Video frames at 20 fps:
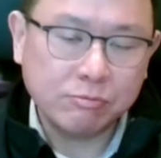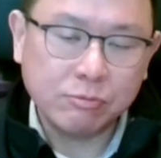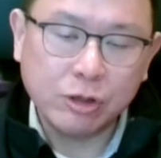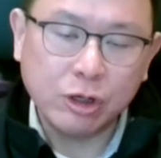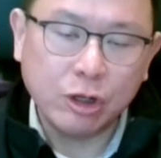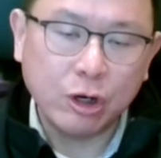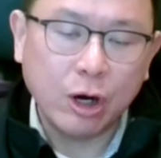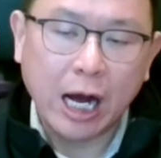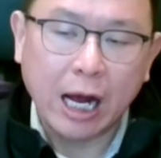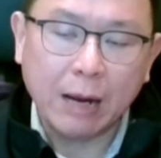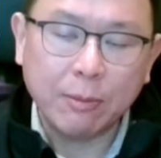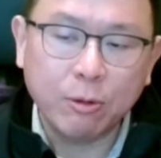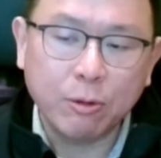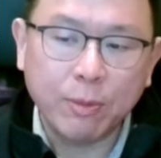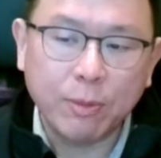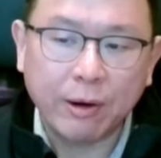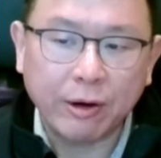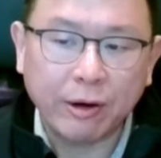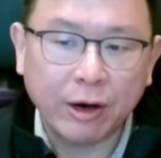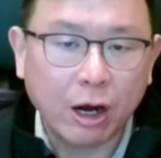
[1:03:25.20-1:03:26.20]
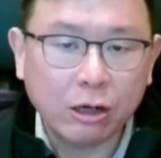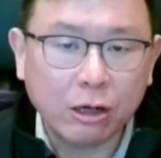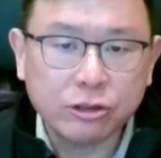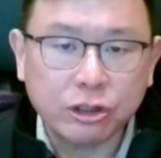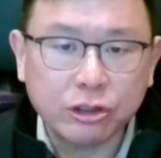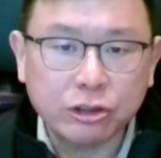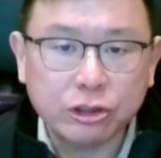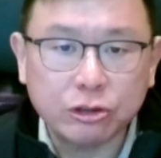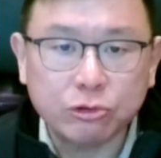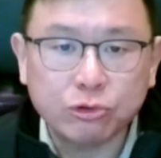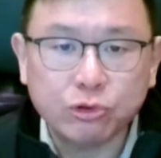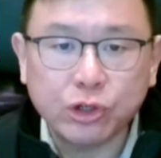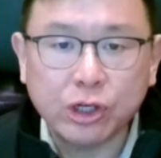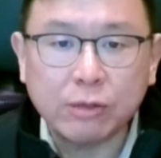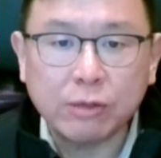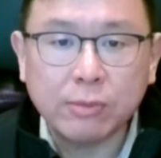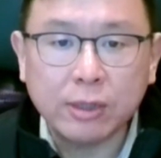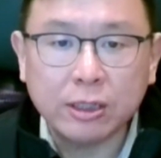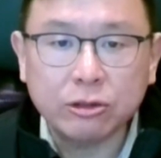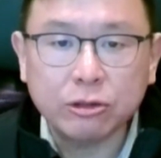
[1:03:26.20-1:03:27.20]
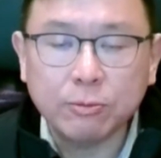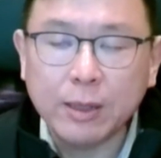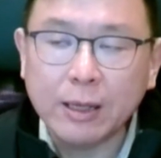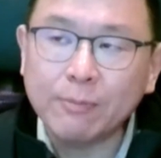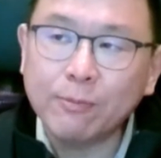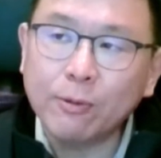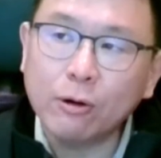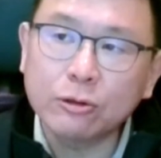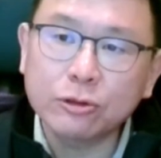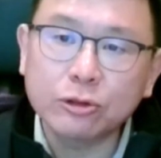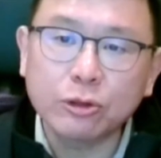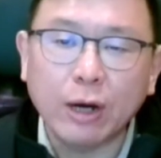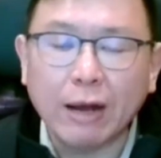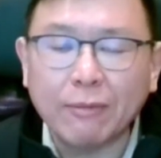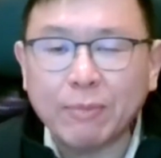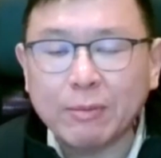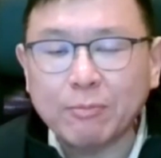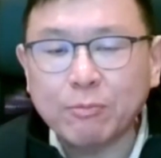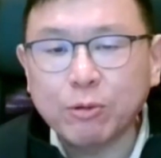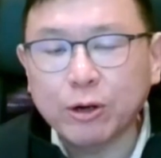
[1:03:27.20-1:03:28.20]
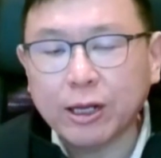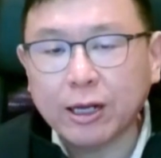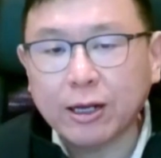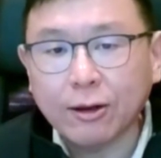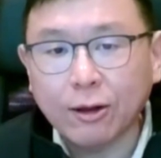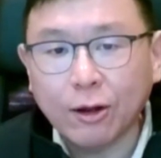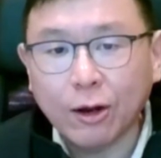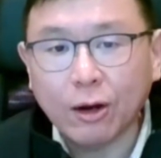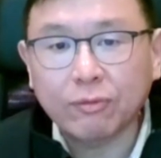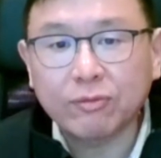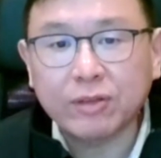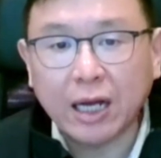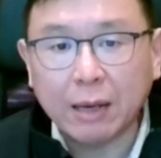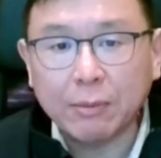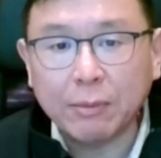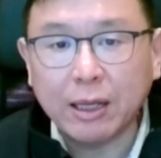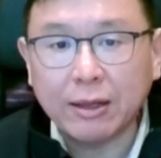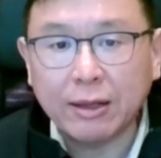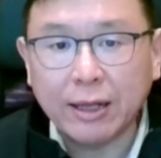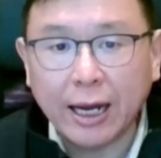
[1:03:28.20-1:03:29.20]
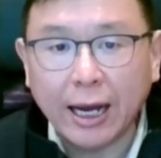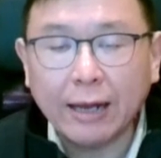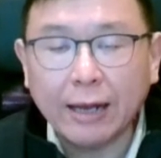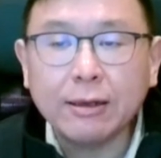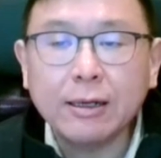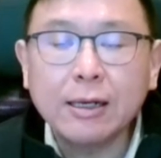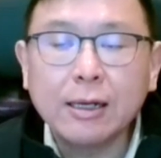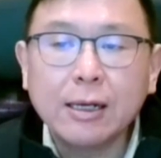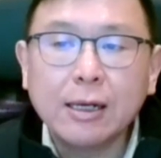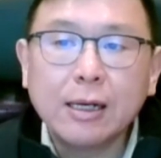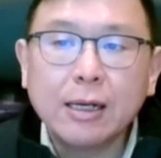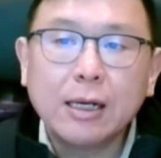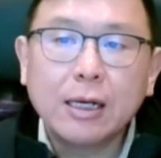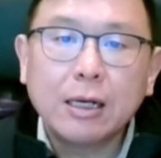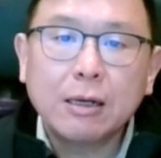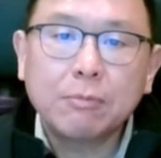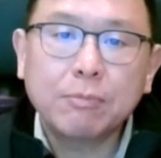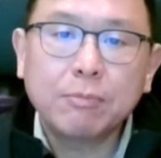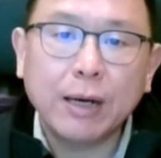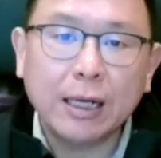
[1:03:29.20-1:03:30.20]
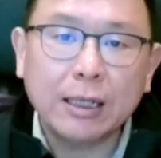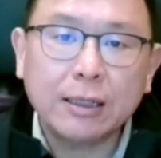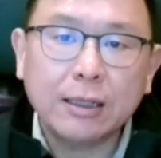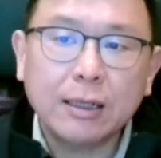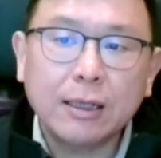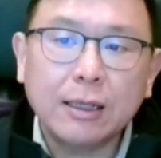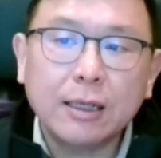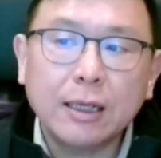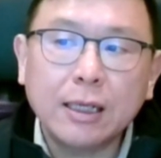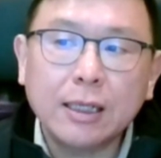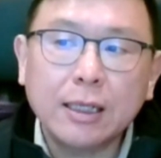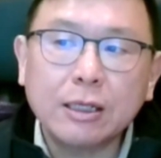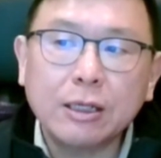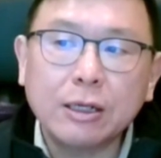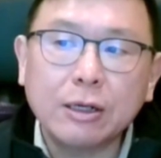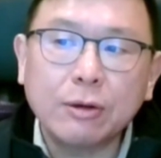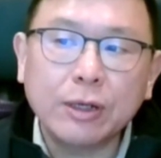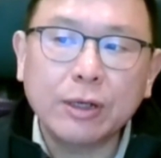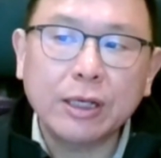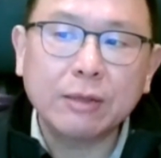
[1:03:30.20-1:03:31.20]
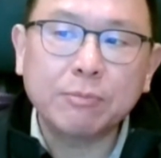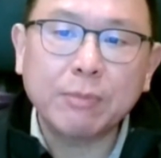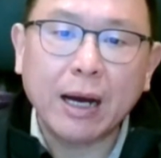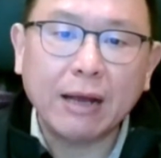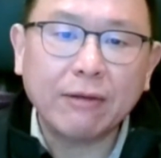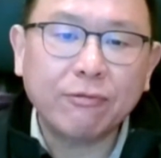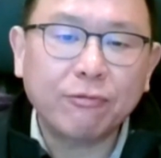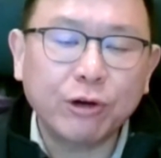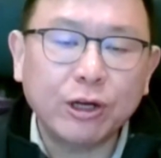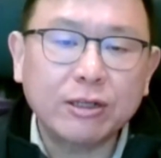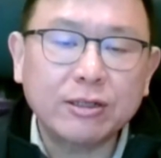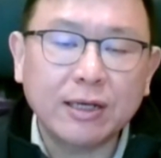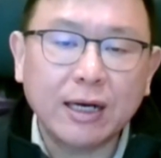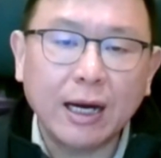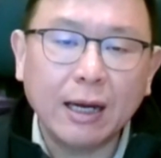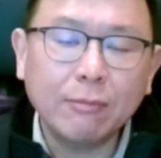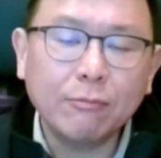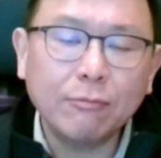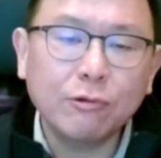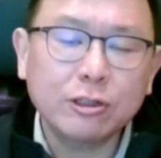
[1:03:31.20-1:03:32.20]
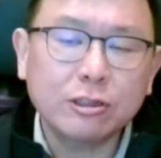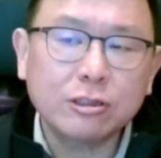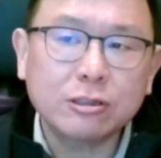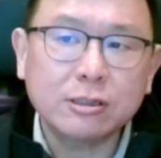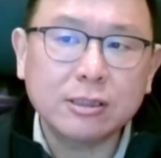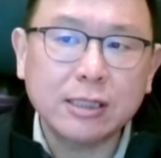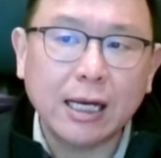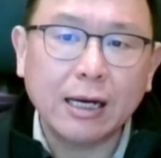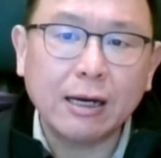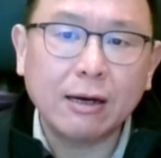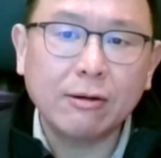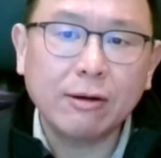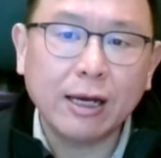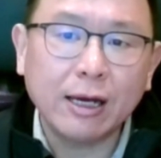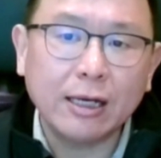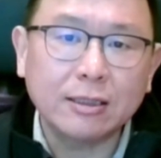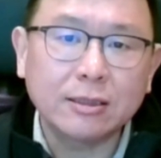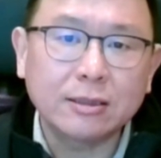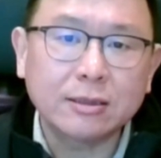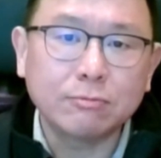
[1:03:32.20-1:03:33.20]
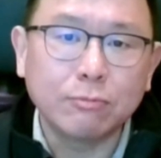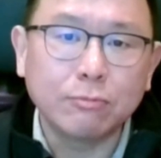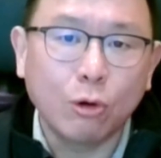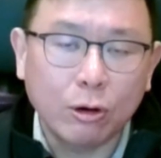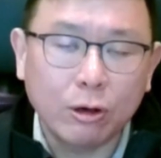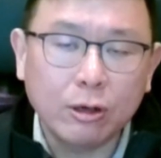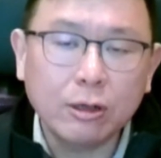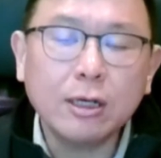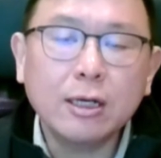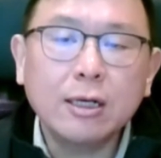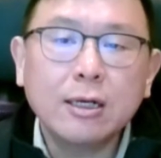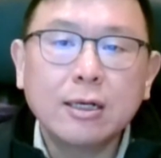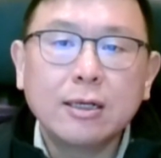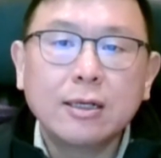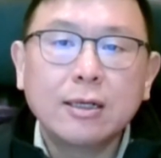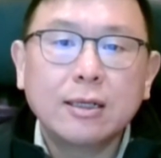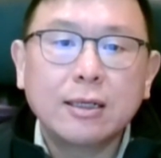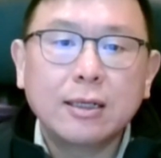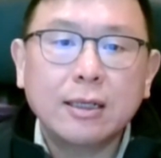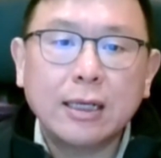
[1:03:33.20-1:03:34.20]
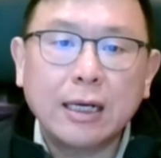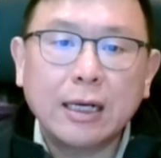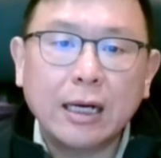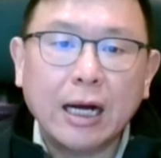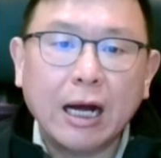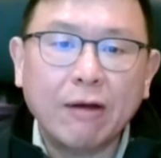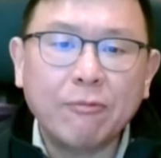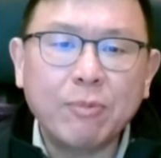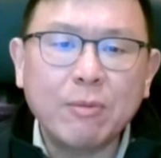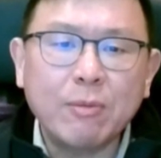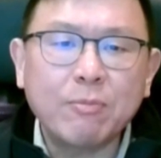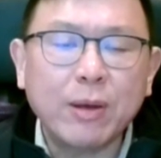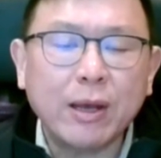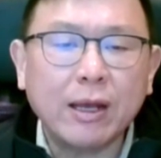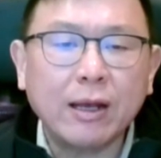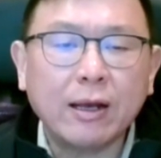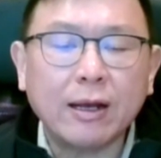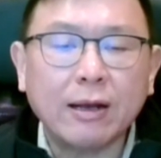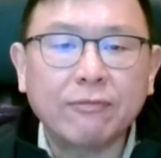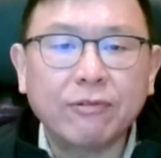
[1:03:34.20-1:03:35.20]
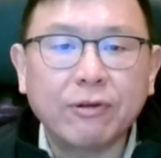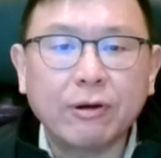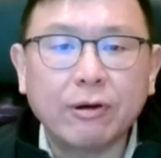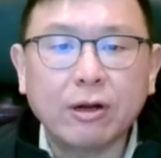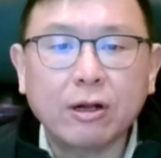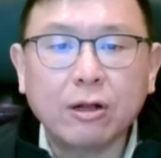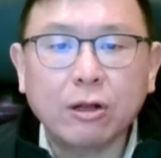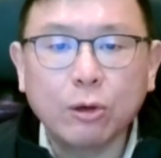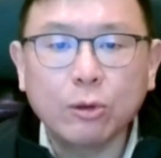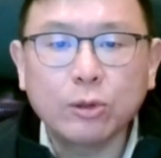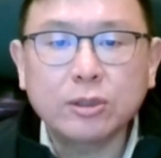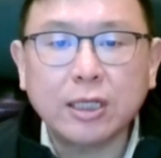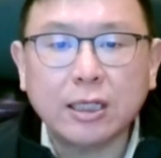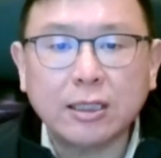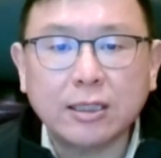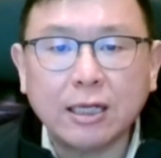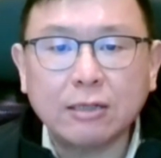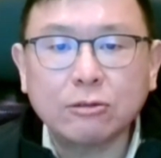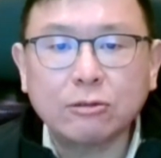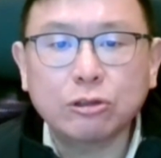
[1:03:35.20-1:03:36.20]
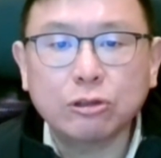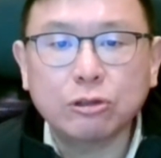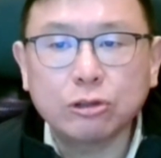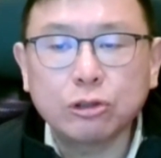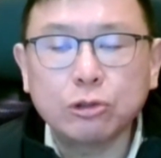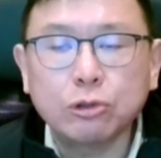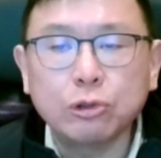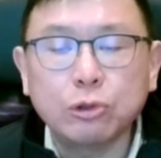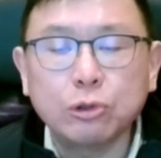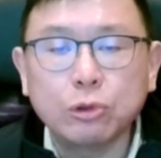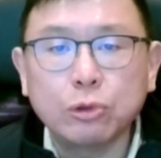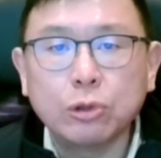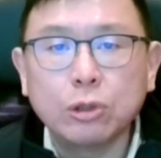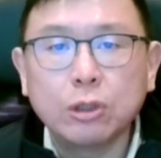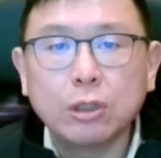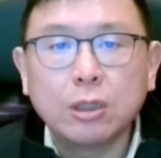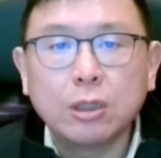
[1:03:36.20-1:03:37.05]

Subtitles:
hyperbaric oxygen treatment to people. So I've been putting a lot of time in that. But in my free time, which now has more, I've been paying a very close attention to